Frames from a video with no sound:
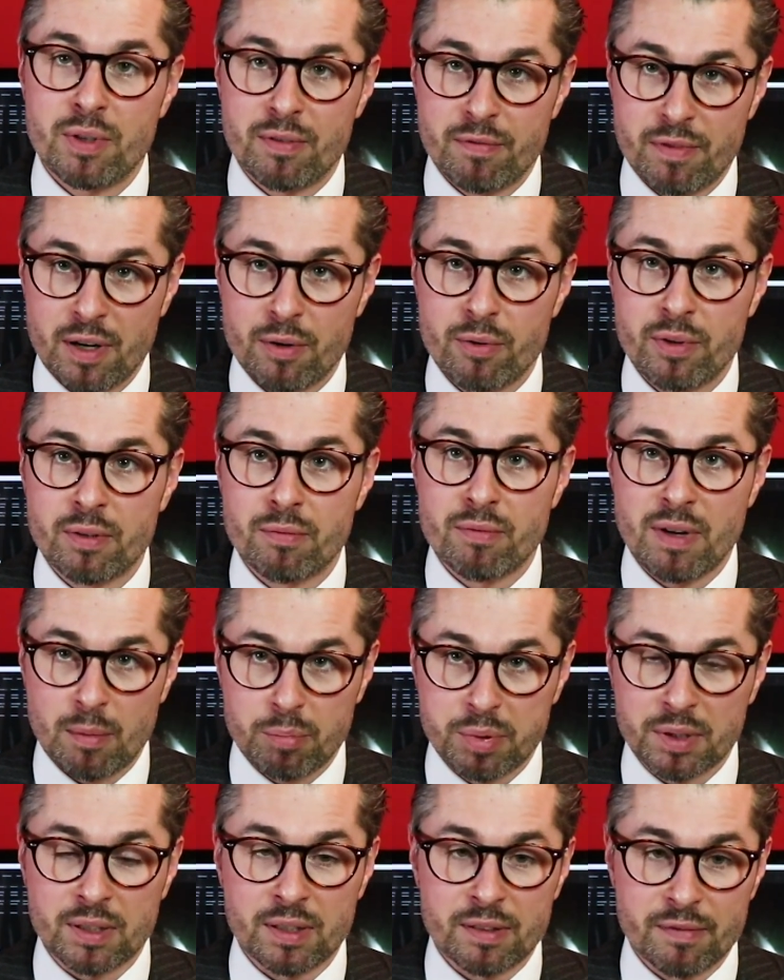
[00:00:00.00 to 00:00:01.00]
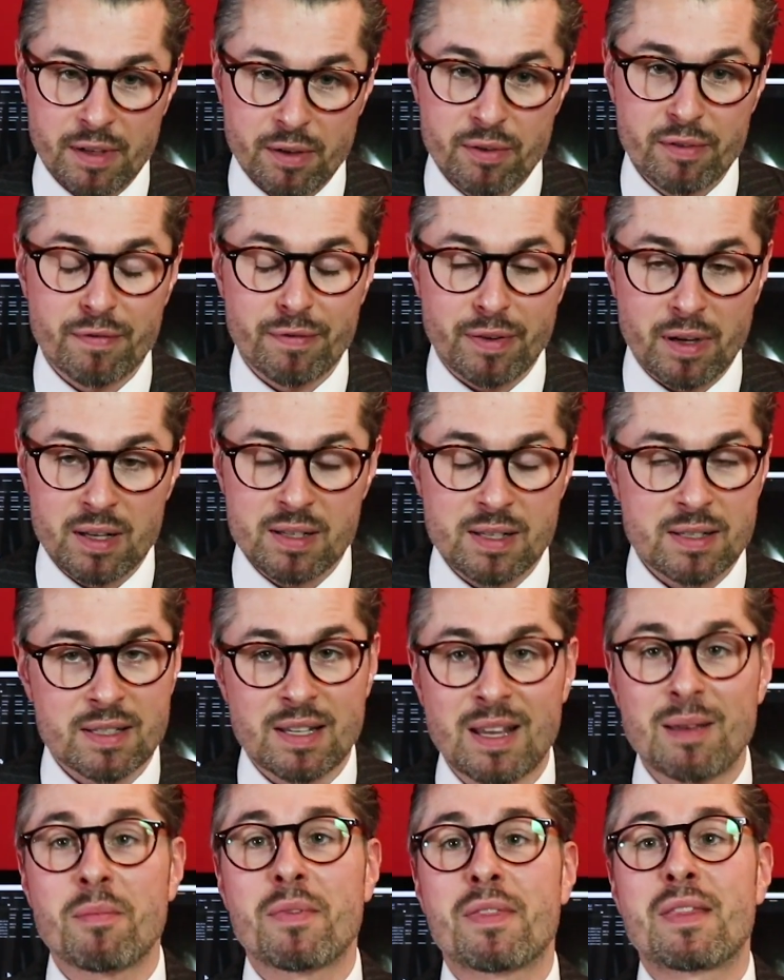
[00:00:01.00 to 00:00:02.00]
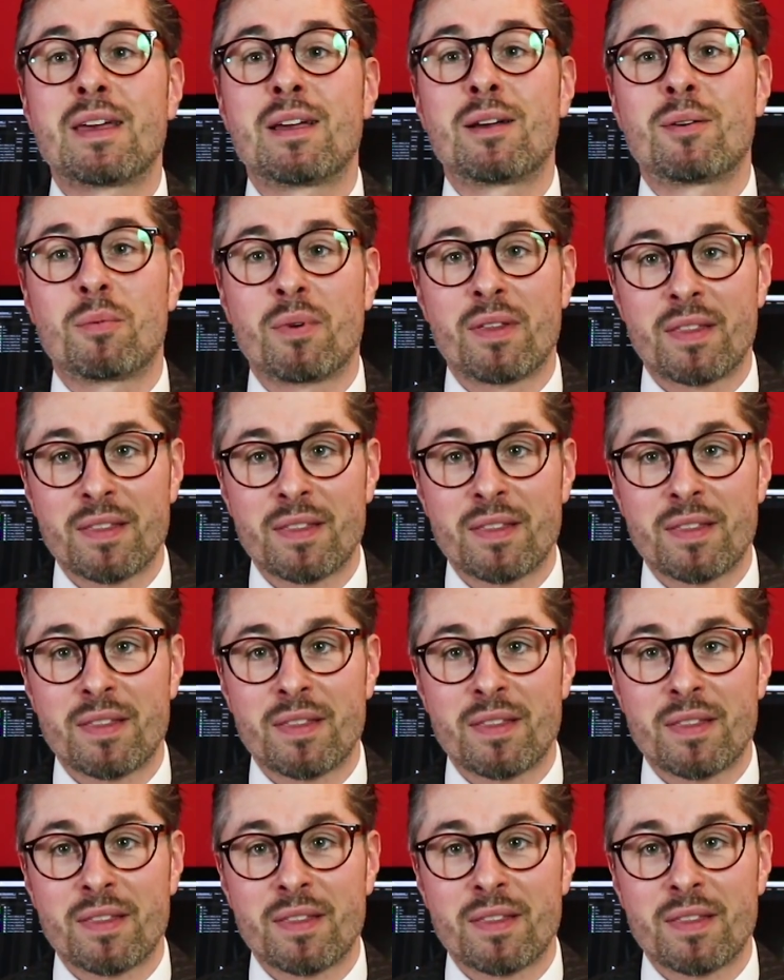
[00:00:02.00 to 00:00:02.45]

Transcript: very rapidly, very fast. Same thing